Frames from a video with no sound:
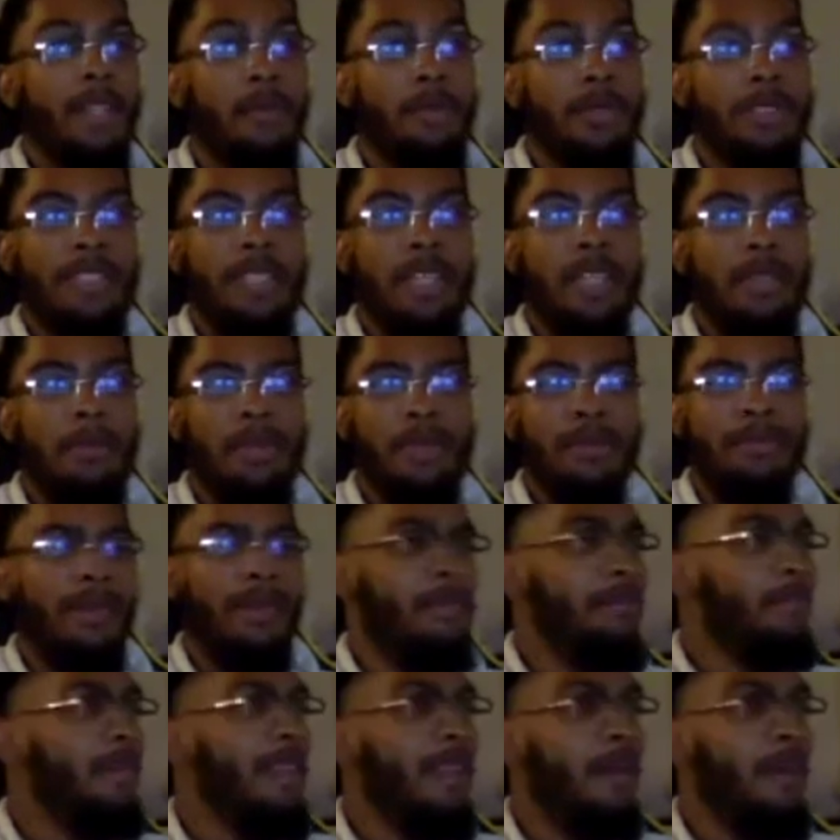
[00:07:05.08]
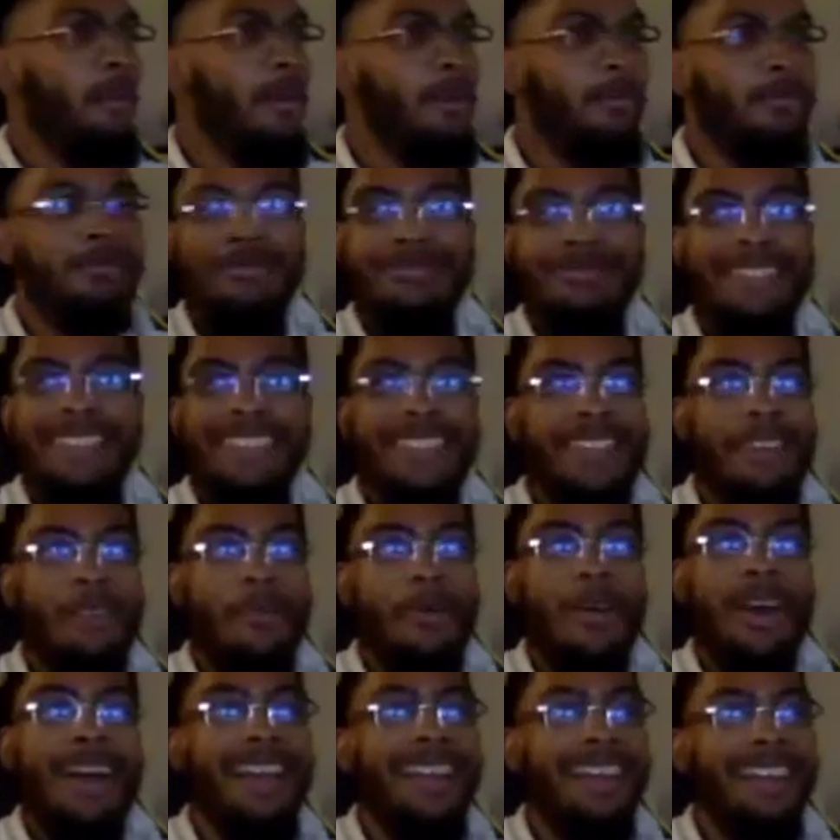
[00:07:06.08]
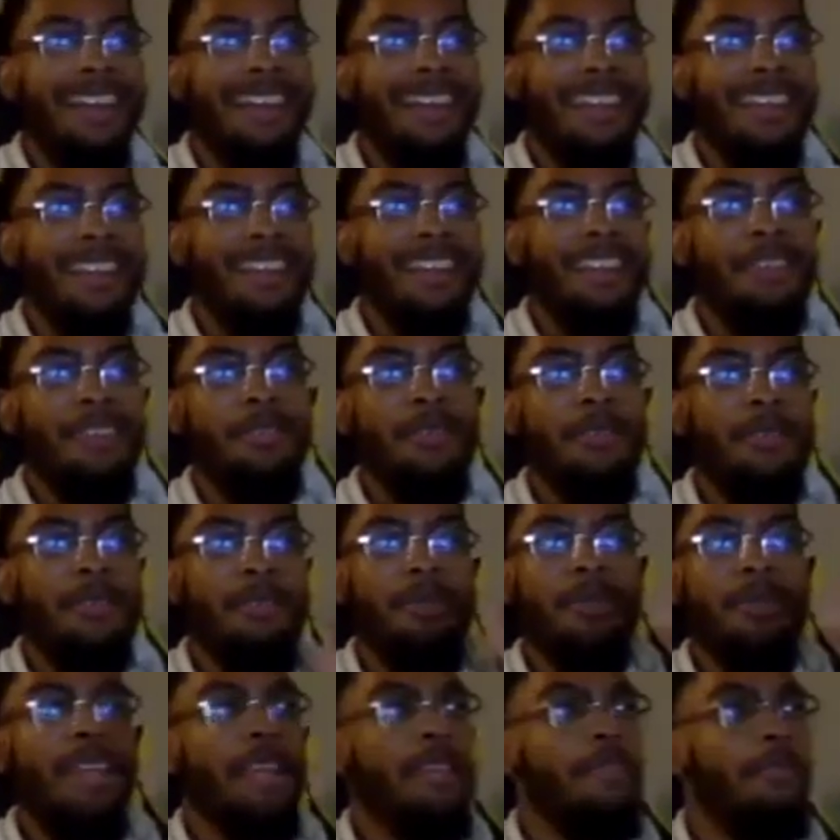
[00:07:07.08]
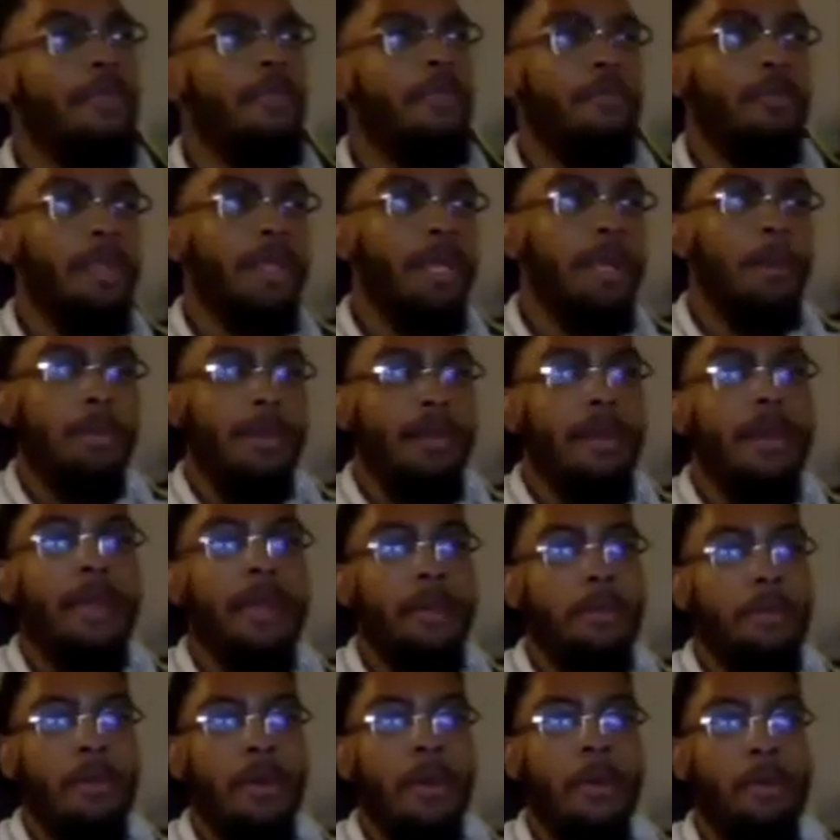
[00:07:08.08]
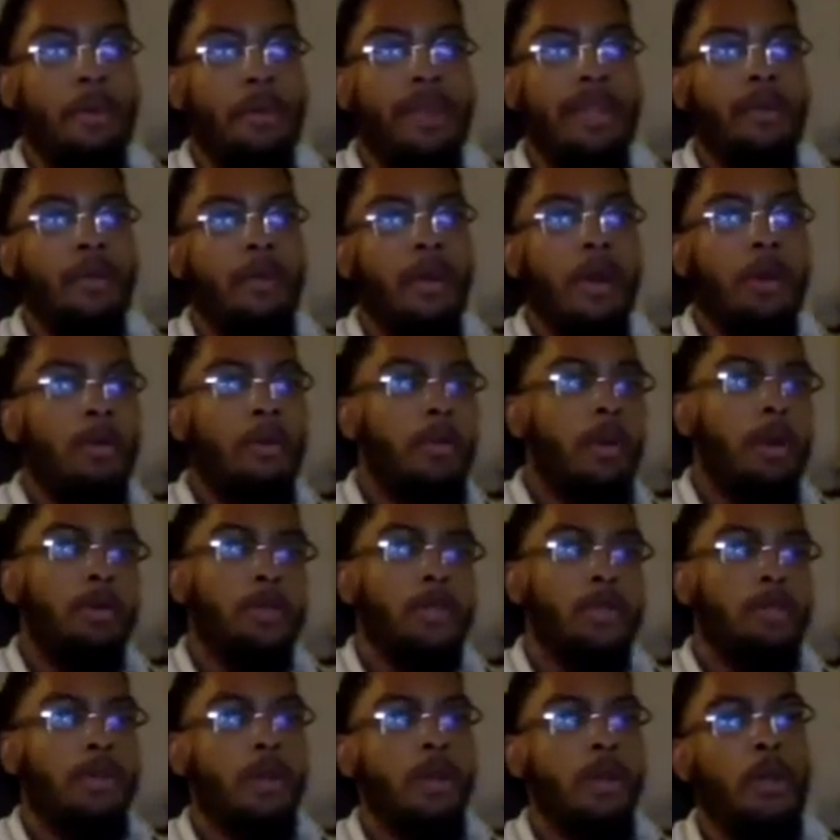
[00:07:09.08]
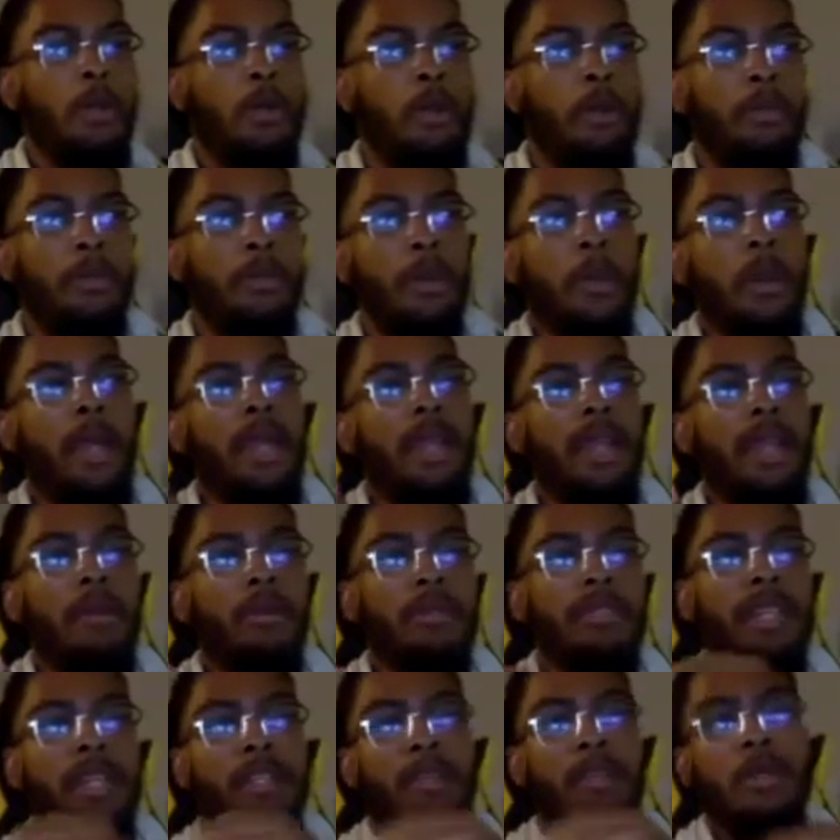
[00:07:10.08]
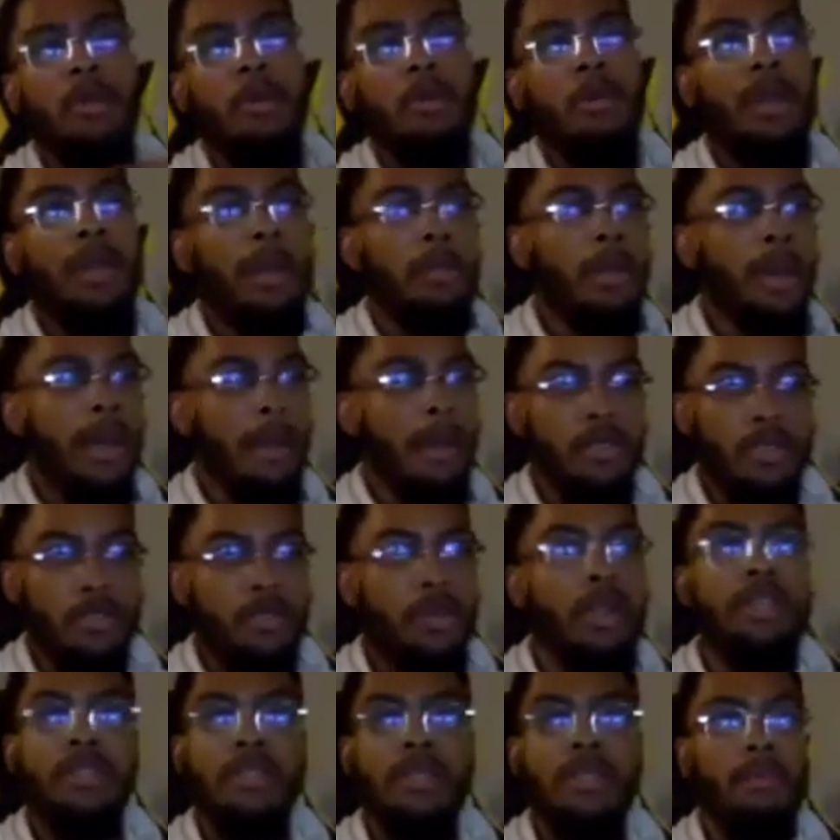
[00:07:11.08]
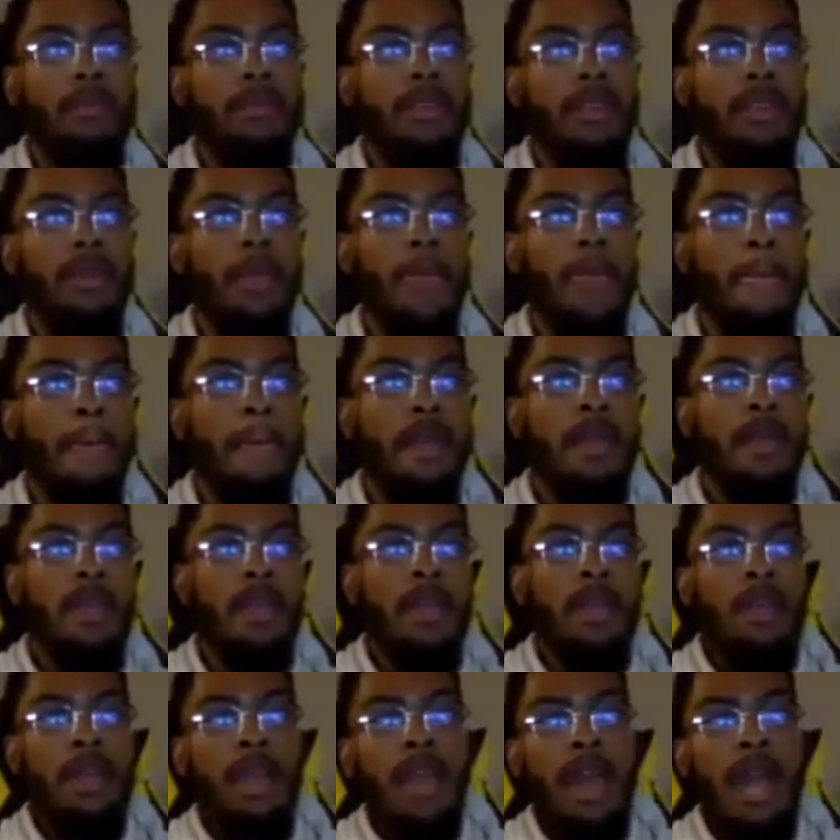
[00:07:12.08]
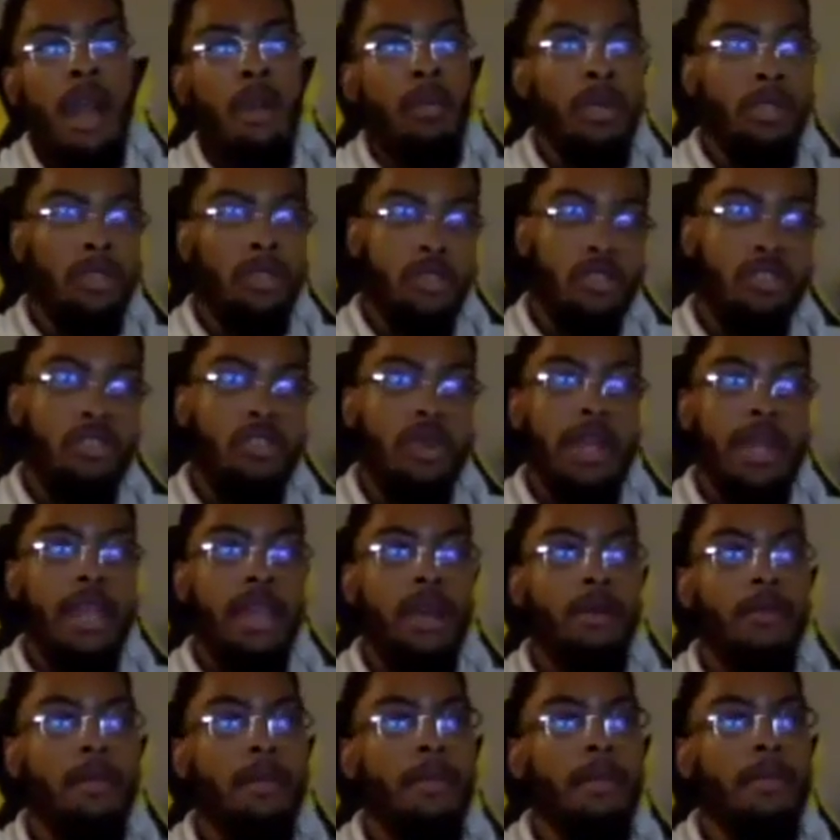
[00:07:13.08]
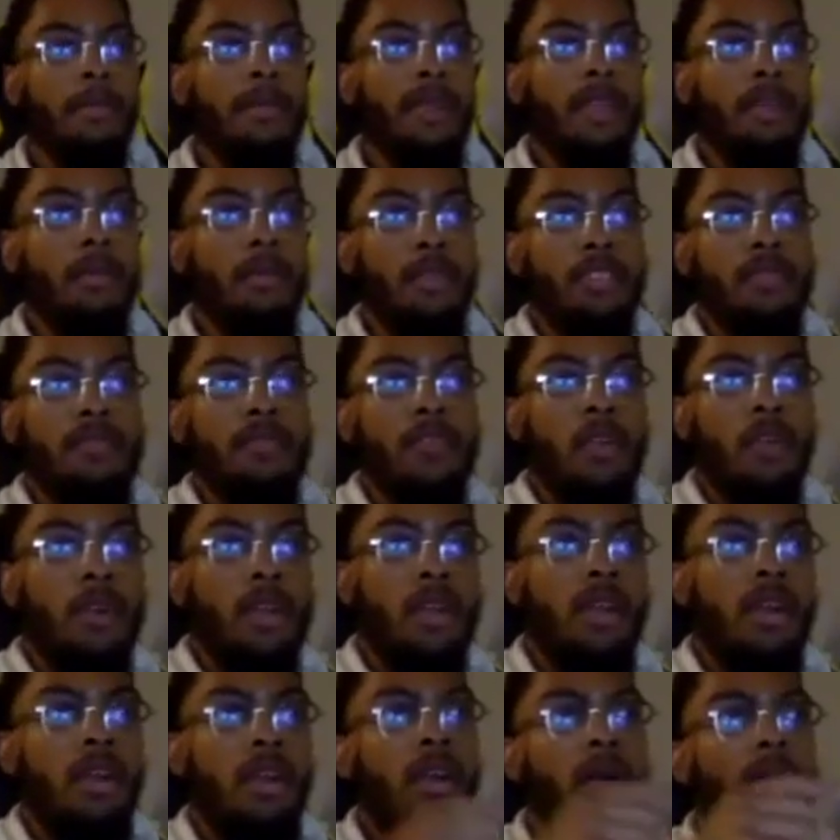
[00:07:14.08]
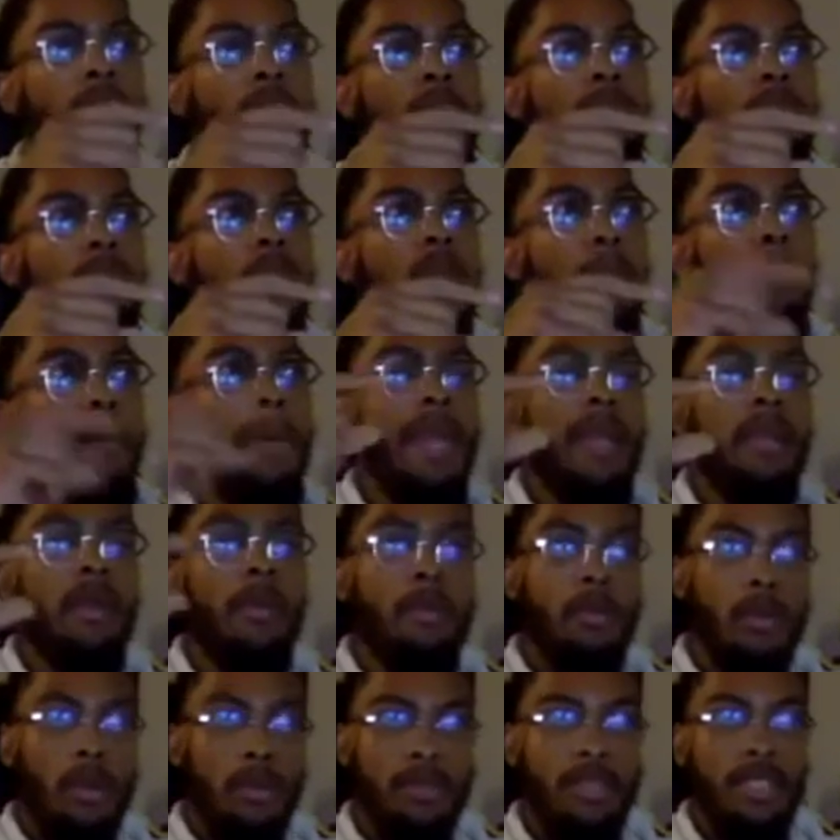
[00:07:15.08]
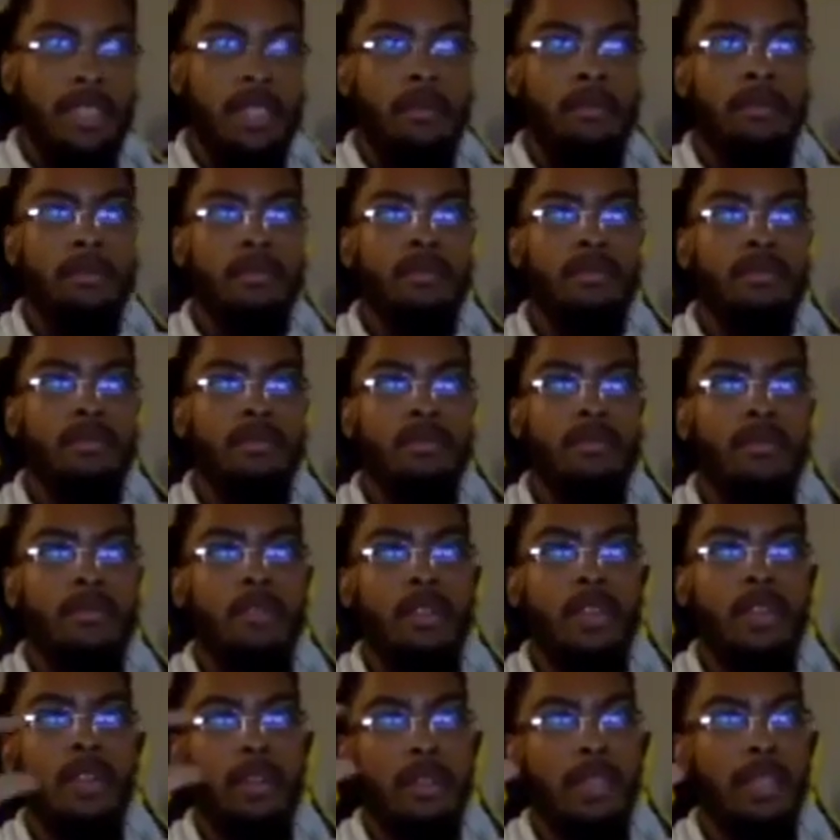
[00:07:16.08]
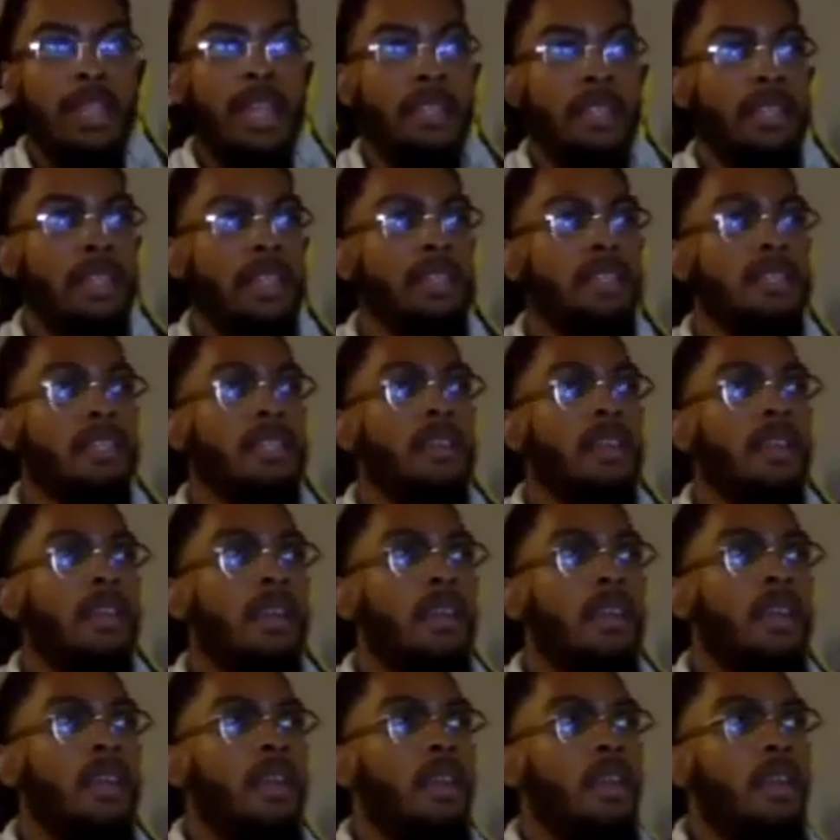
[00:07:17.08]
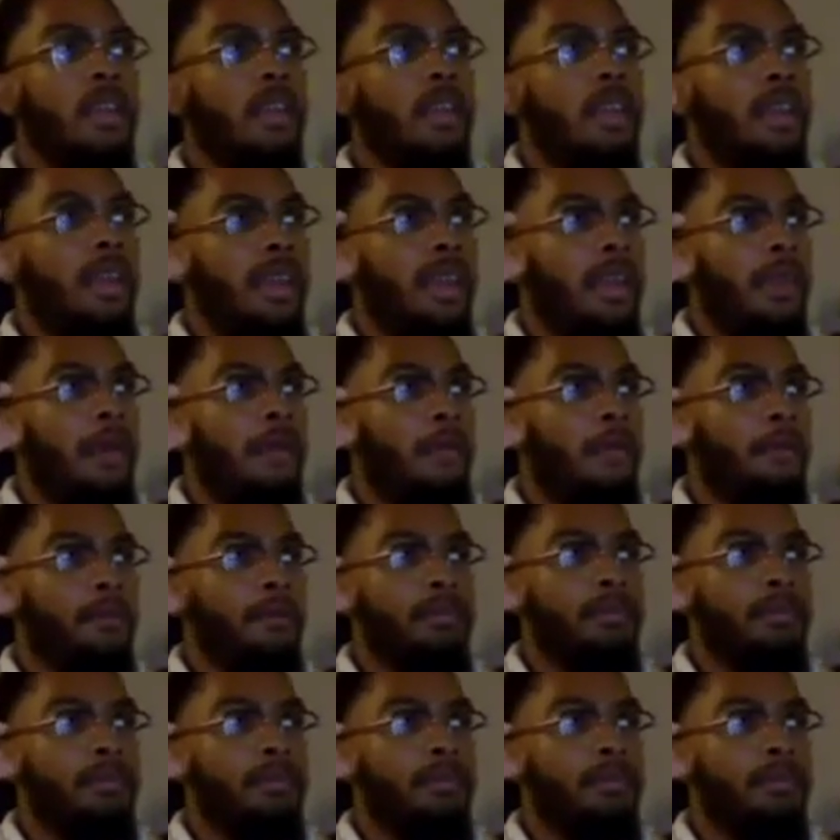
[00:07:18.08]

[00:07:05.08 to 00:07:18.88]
was telling me, like, man, what? Why? You can't even really play in Pro B. Why would you want to go in Pro A? I was like, you know what? I'm gonna try something. I went to a tryout. It was for a backup pro team, call it like this, and